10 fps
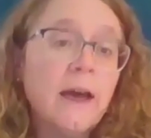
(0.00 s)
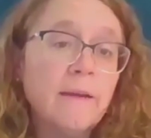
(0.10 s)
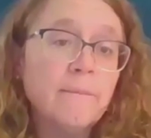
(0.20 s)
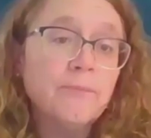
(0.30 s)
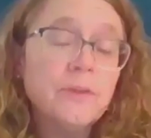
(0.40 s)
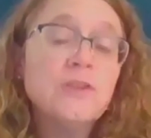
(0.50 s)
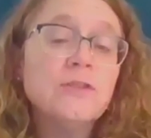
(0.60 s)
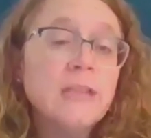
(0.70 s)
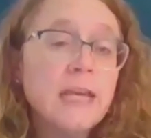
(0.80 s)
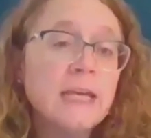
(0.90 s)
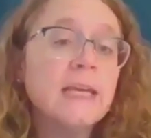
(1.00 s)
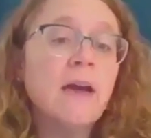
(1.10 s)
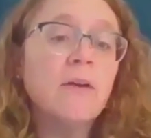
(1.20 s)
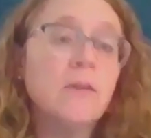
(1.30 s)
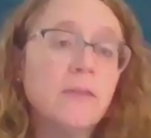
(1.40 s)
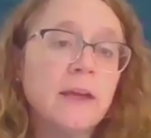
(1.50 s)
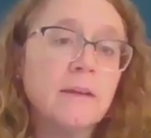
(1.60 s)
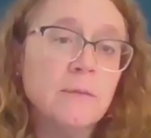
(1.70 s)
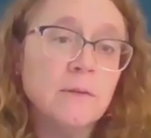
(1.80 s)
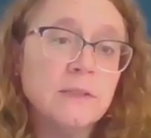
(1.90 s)
because you're taking out all that
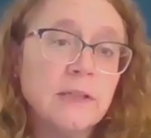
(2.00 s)
commute time.